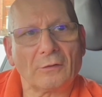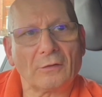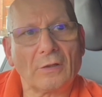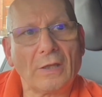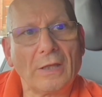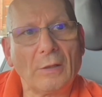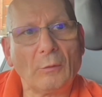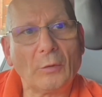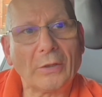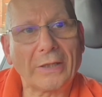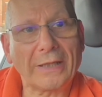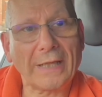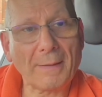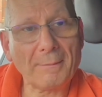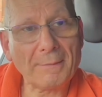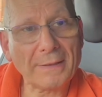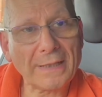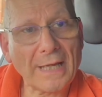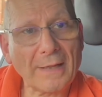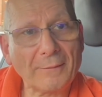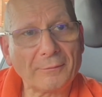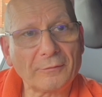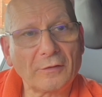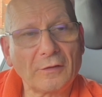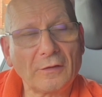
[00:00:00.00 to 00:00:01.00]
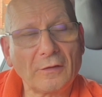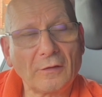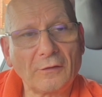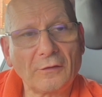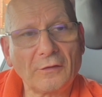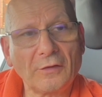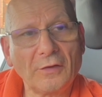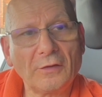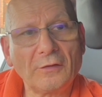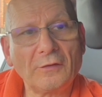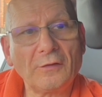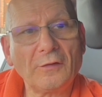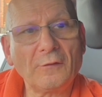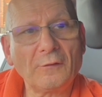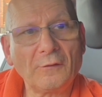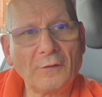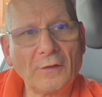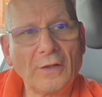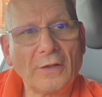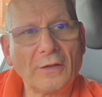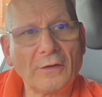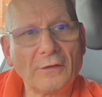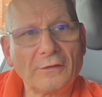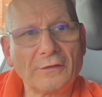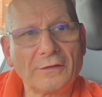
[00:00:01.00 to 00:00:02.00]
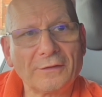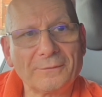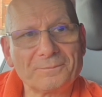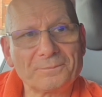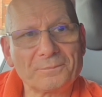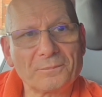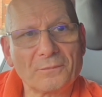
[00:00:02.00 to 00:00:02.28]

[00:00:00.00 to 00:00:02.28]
we're coming up to the 31st,